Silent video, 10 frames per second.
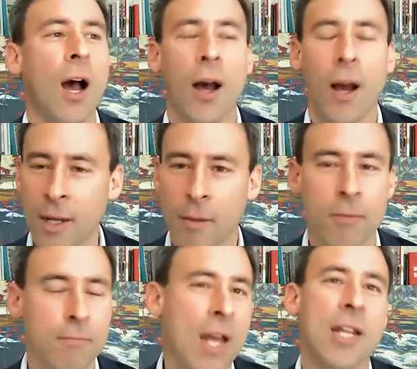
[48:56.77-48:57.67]

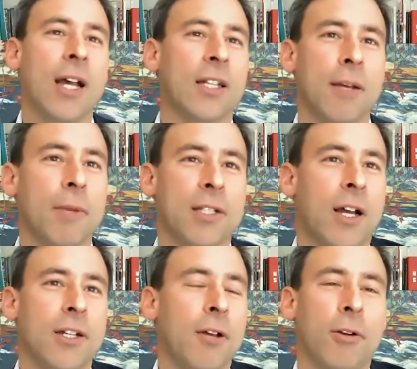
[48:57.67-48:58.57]
Many academics I
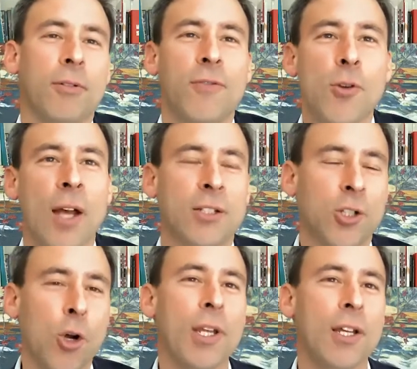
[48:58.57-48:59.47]
know. If you ask
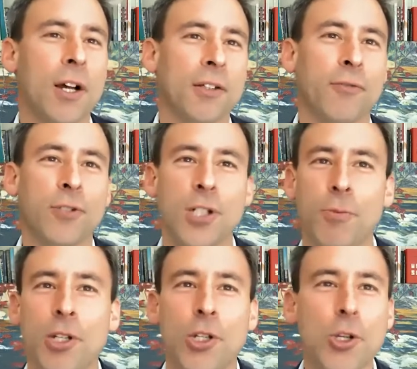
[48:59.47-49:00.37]
Toby Young of the Free
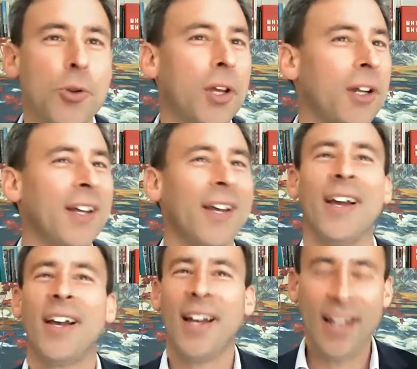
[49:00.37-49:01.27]
Speech Union,
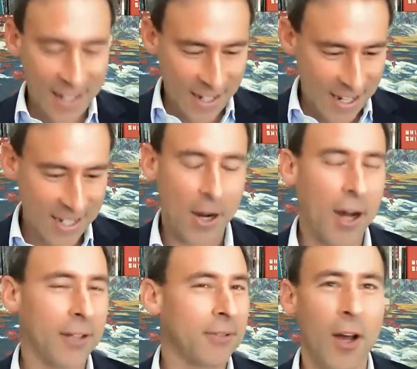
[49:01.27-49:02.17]
he's
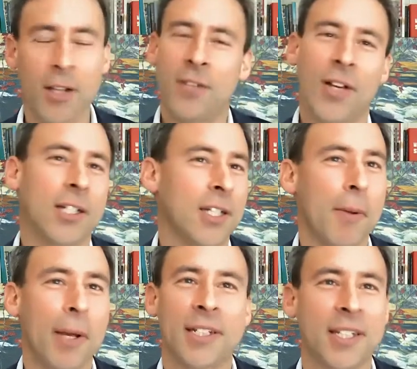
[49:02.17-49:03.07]
got lots of
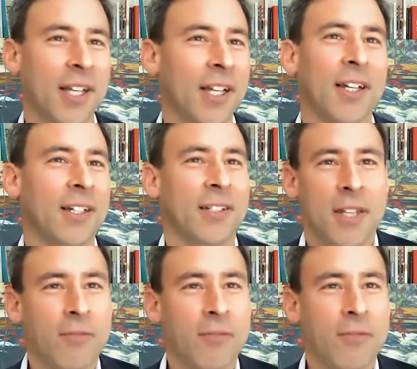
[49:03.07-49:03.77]
academics have